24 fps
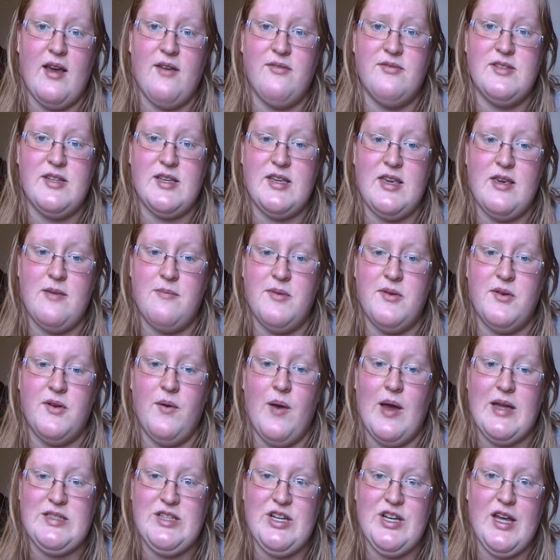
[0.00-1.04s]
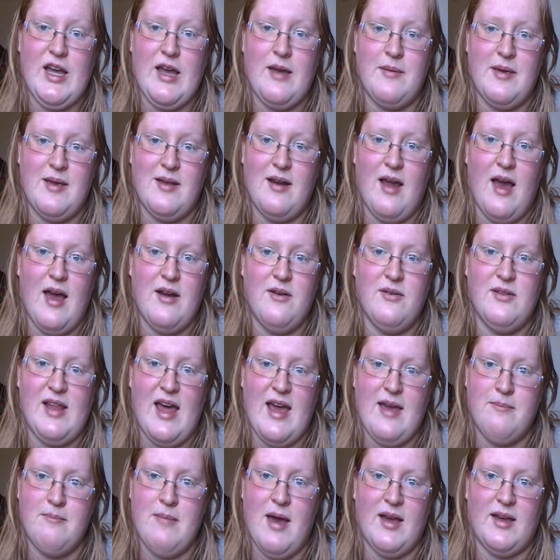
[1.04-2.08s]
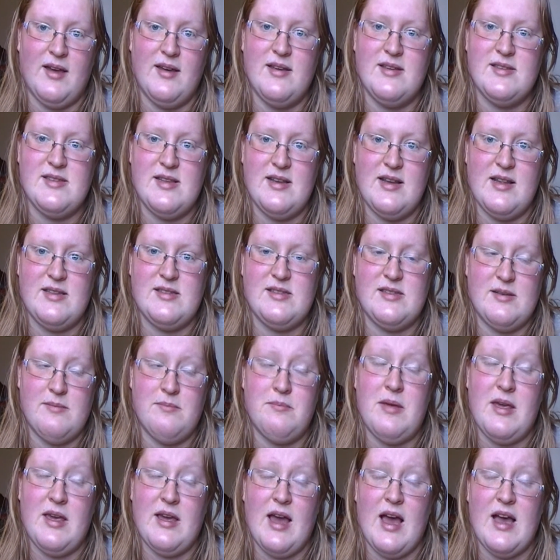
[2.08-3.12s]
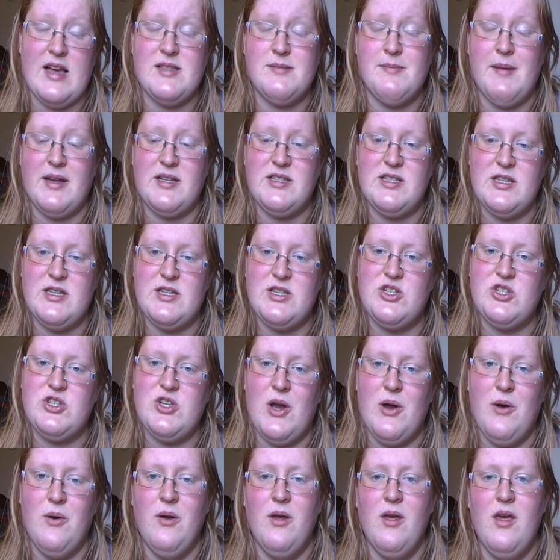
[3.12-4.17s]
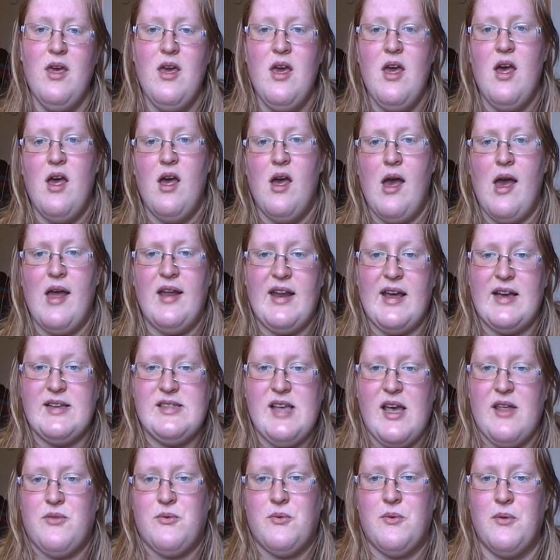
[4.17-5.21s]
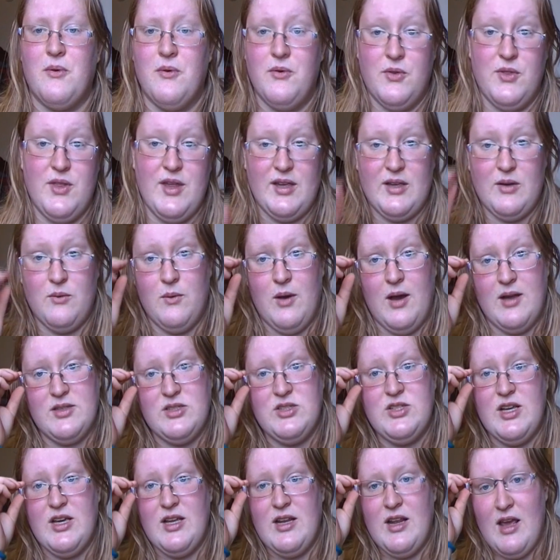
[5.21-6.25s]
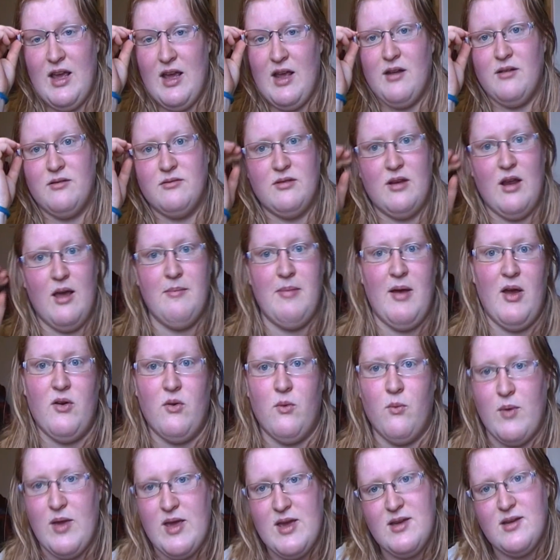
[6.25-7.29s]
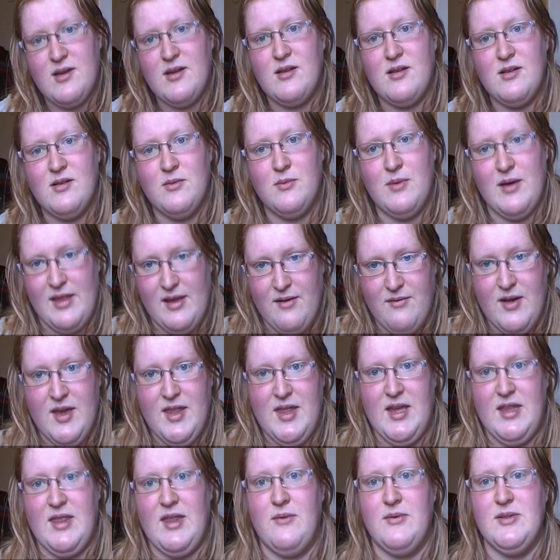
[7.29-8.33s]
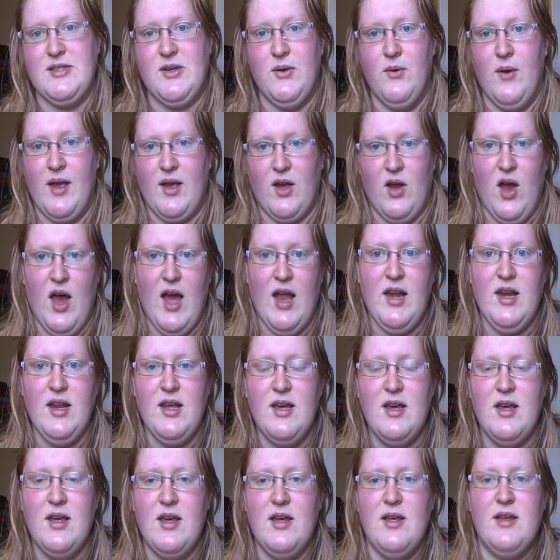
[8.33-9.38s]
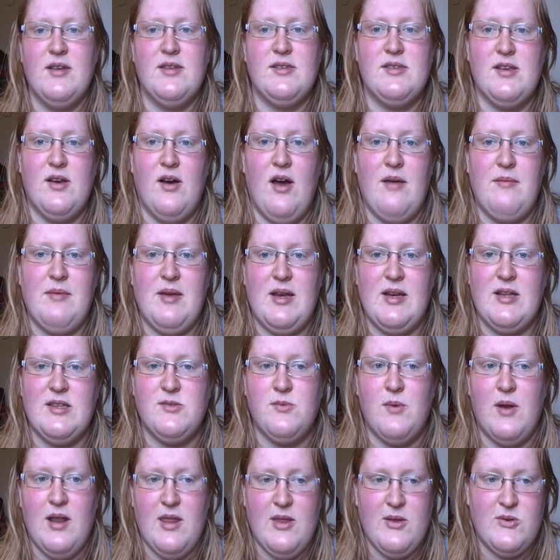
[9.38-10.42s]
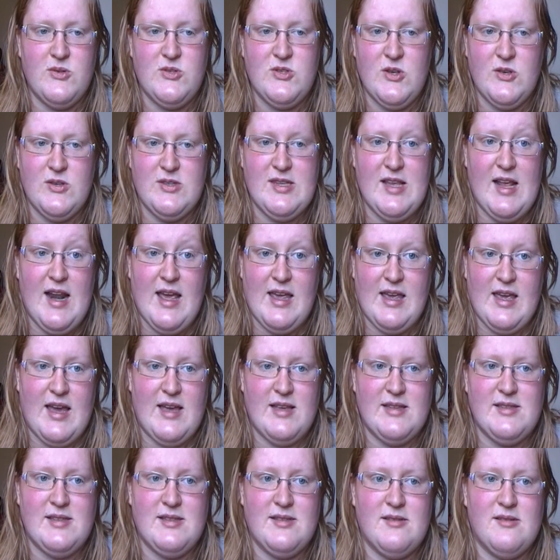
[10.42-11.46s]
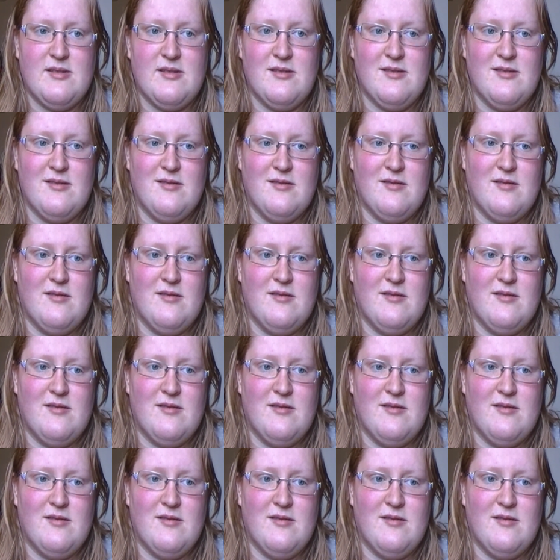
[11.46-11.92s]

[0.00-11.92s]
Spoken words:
enough to keep you watching. I mean, I don't like mechas, and it's a big aspect of this show. and I sat through the whole thing and watched it in about a week with everything that was going on. So, I mean, it's one of those shows that I guess